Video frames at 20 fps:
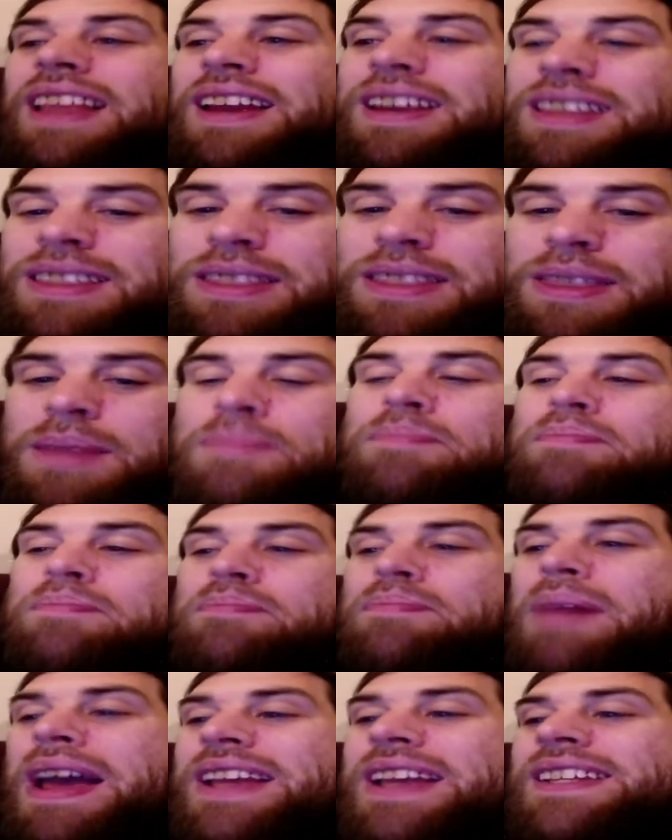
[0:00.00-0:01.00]
like the
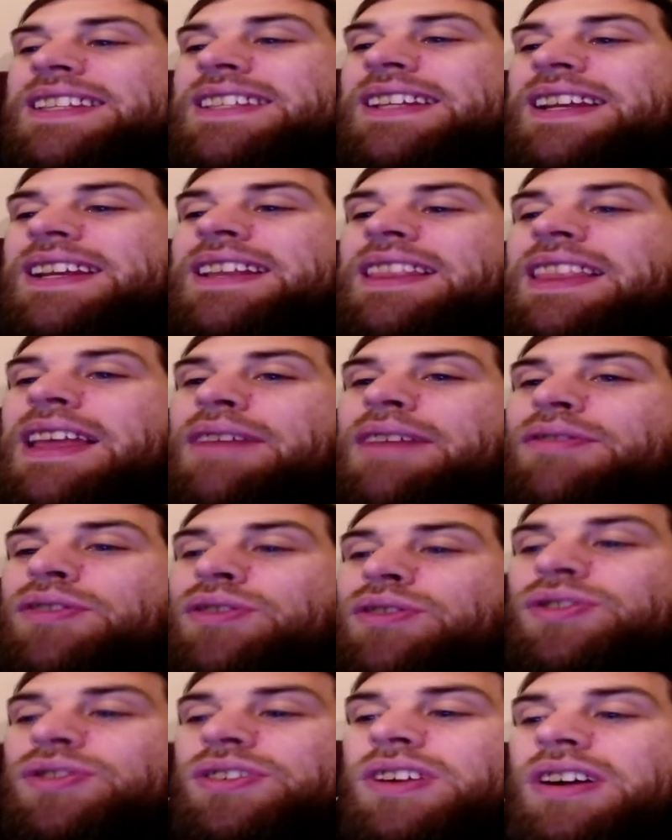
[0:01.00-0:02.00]
basic
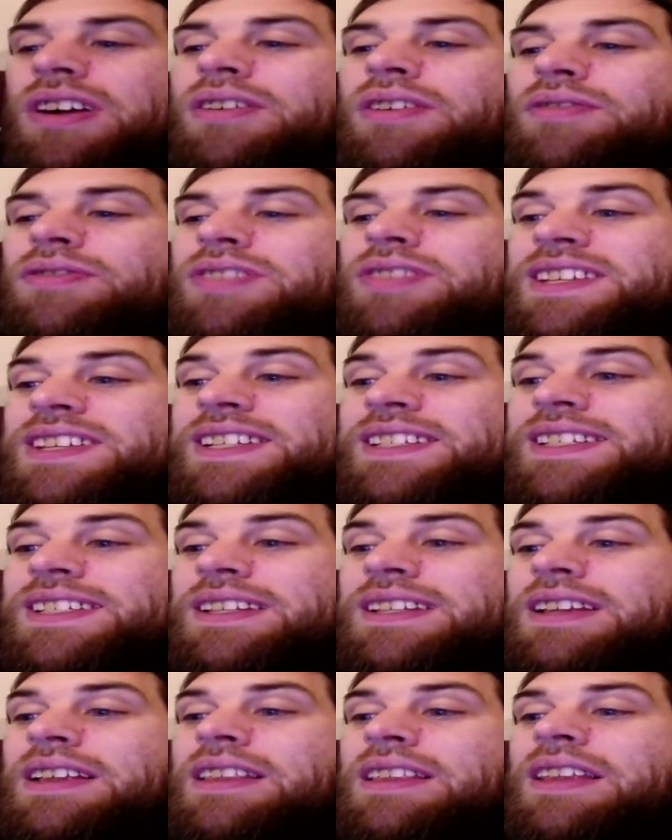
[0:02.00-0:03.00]
levels of
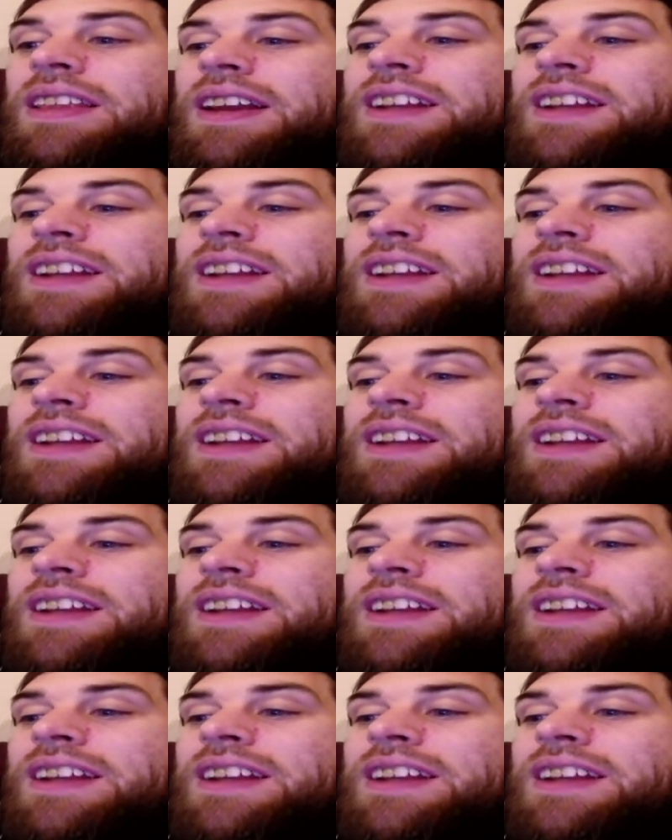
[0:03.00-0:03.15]
this